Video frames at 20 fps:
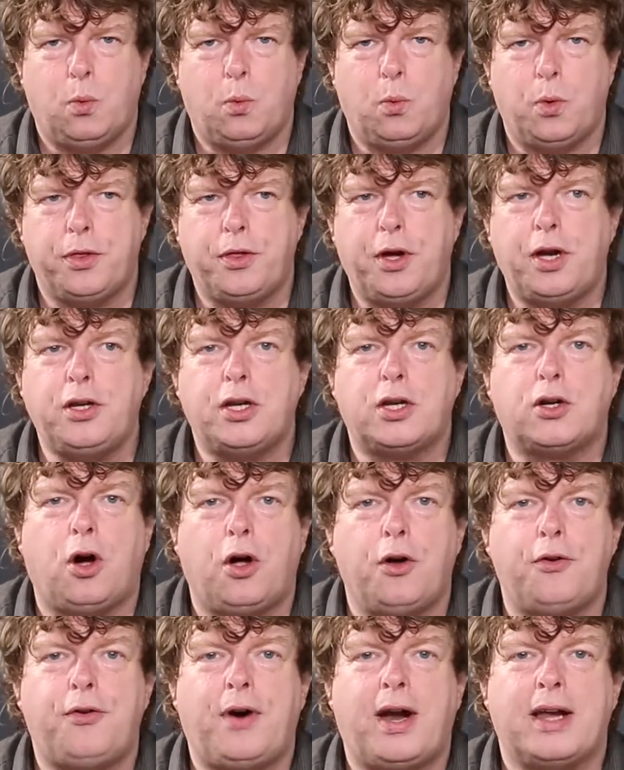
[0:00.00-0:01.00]
without a
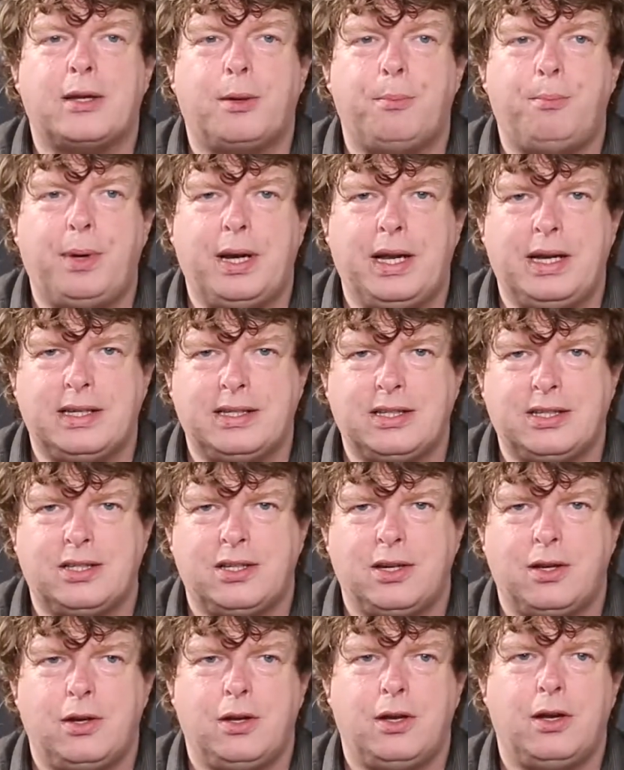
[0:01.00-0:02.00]
contract in
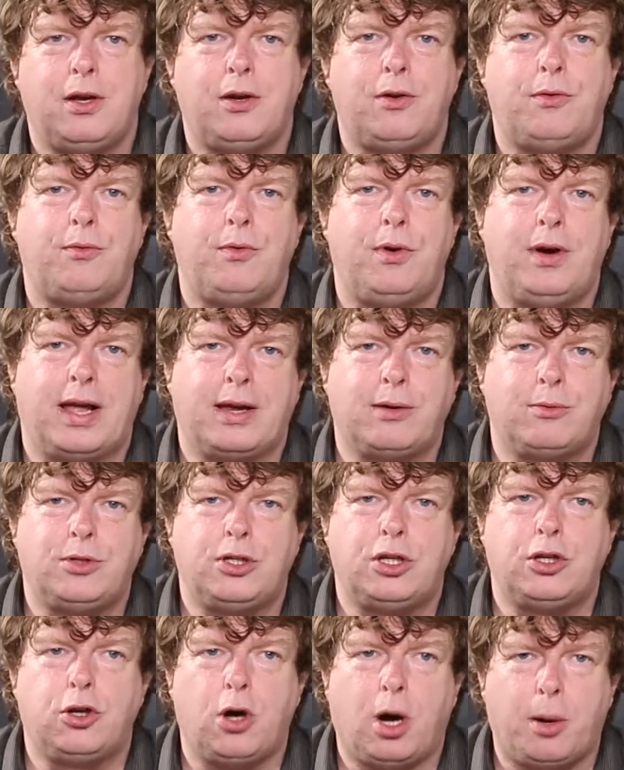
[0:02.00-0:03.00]
place
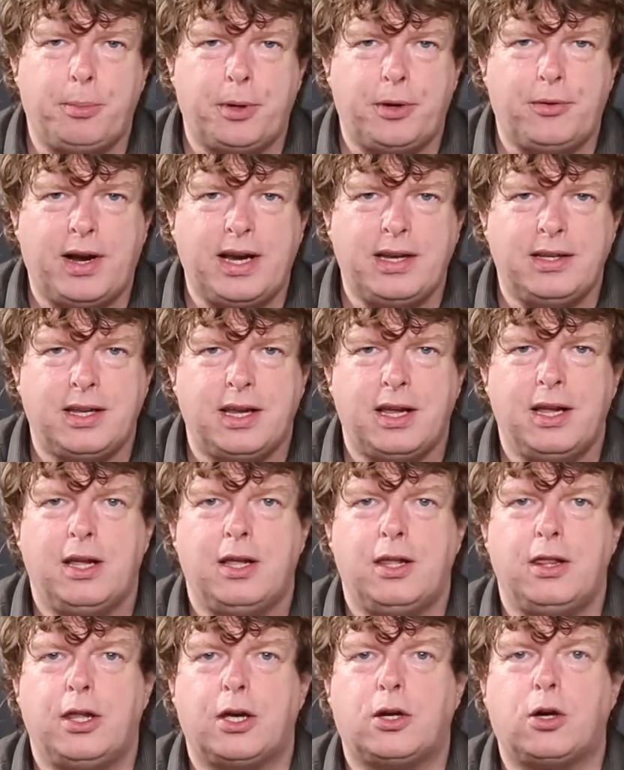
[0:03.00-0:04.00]
relinquishing copyright,
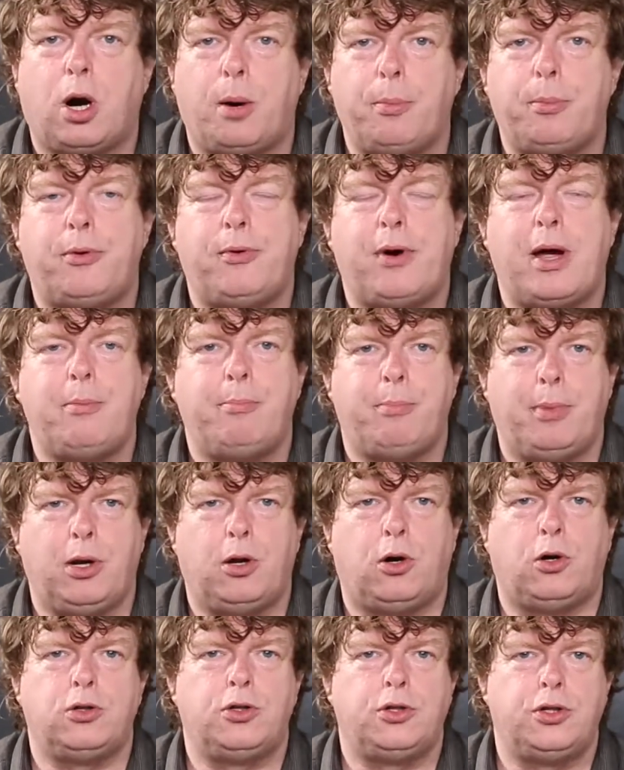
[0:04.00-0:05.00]
the copyright
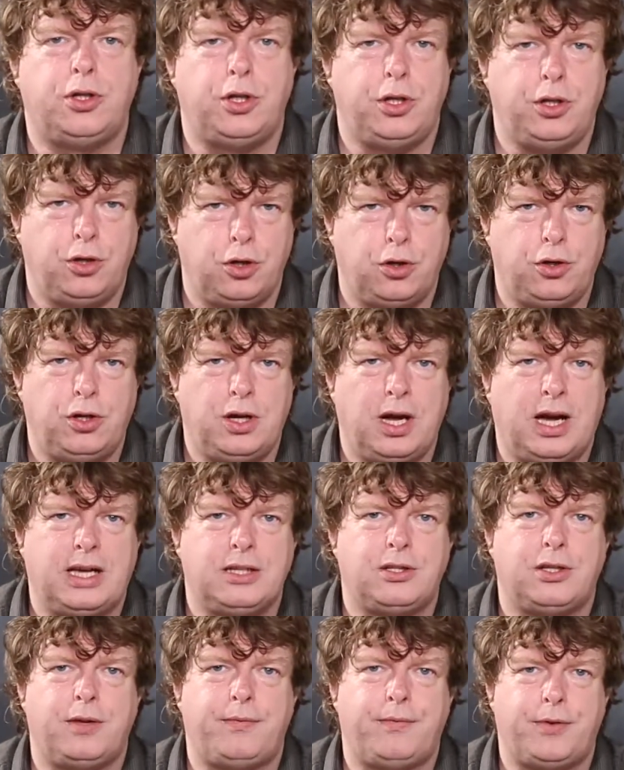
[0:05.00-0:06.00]
belongs to you
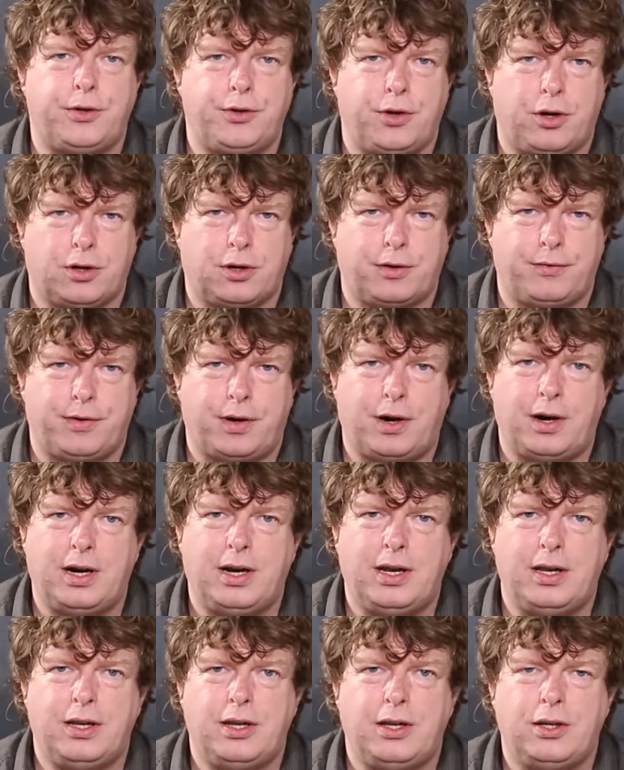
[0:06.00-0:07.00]
as the photographer
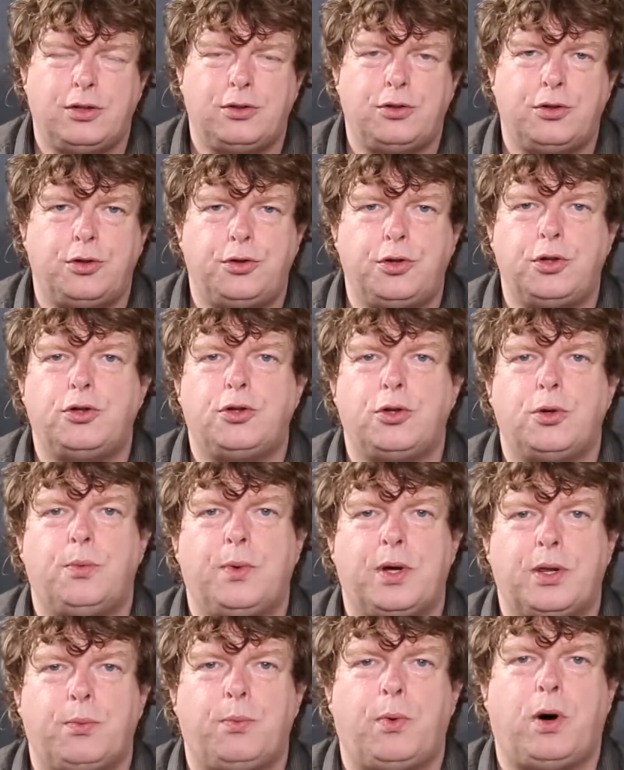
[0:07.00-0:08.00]
to do so
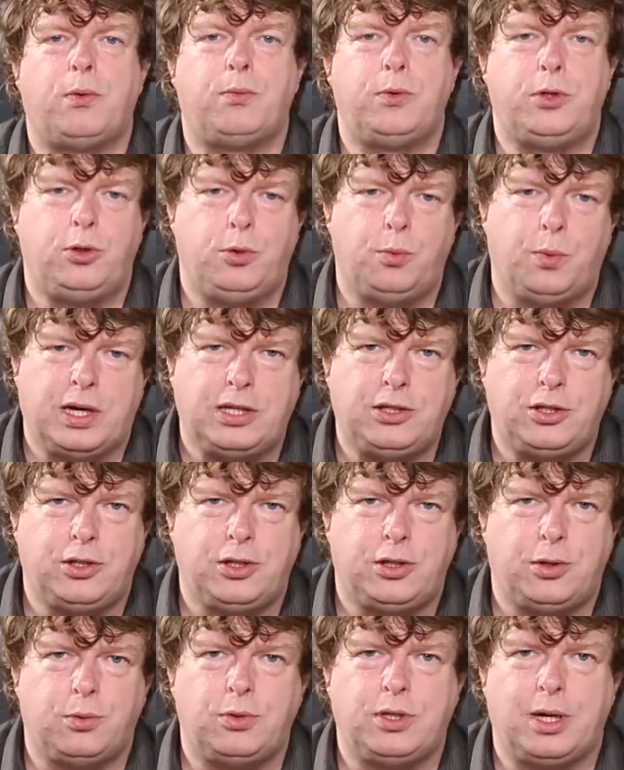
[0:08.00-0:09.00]
with what you wish
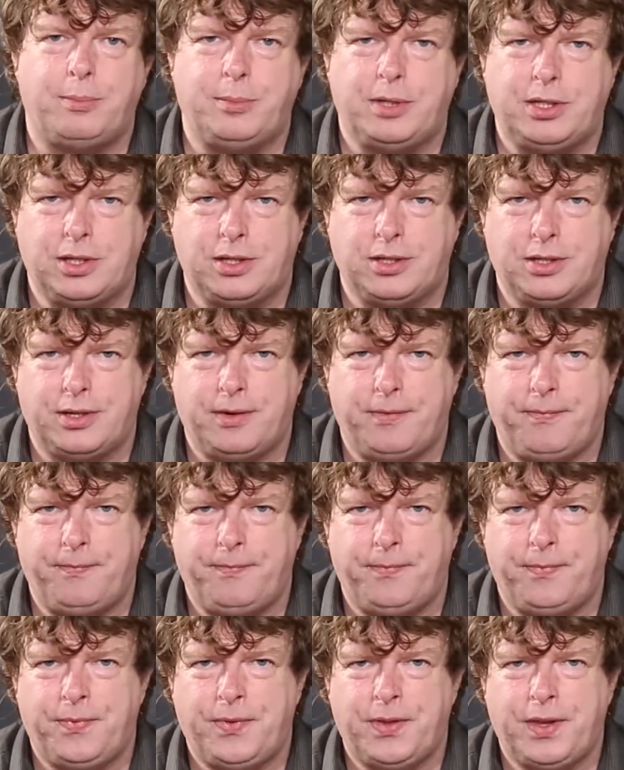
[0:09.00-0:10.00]
those images.
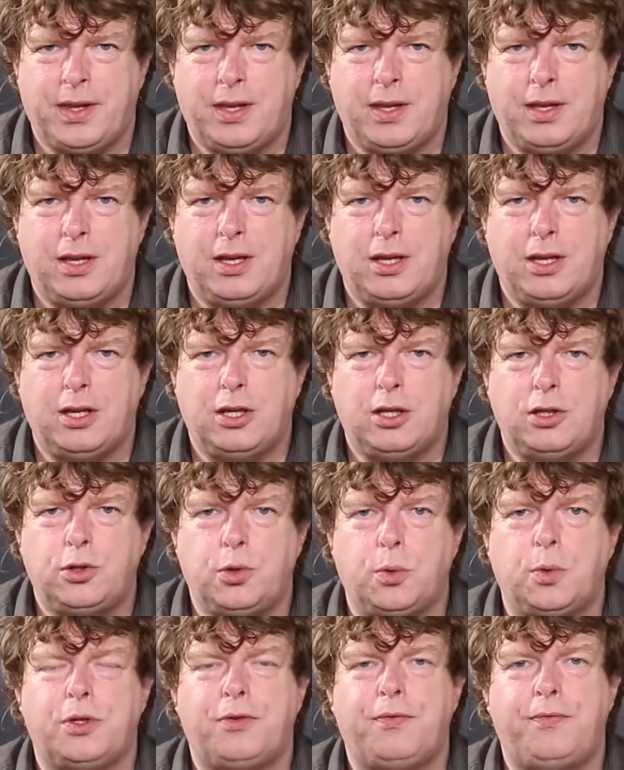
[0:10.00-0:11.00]

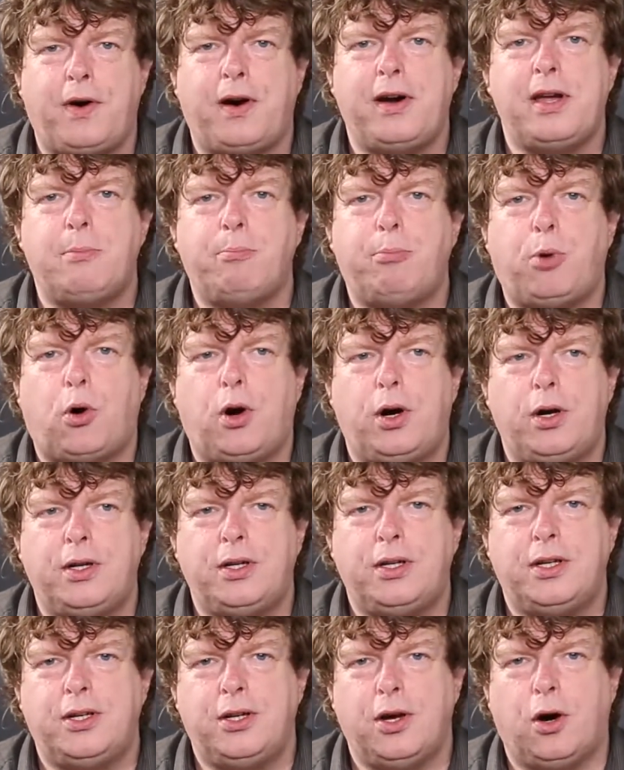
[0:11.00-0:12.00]
So it's very
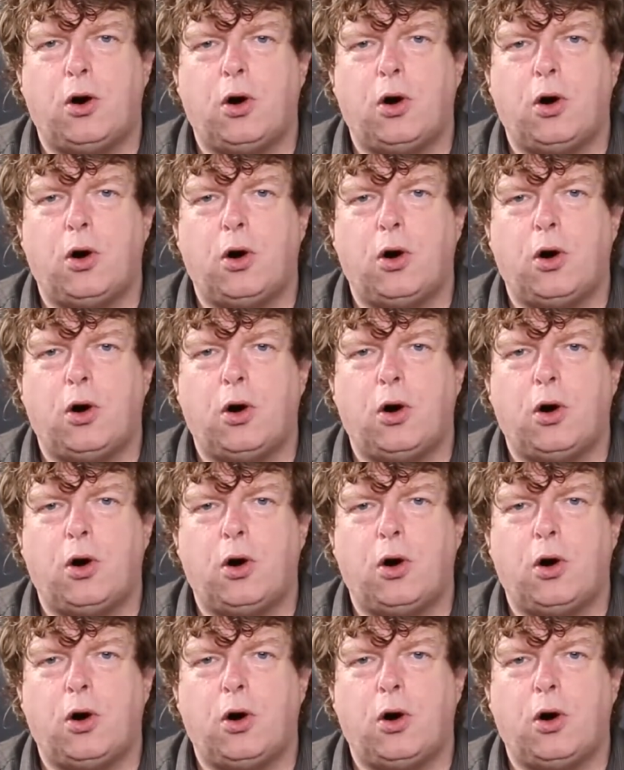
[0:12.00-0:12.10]
important to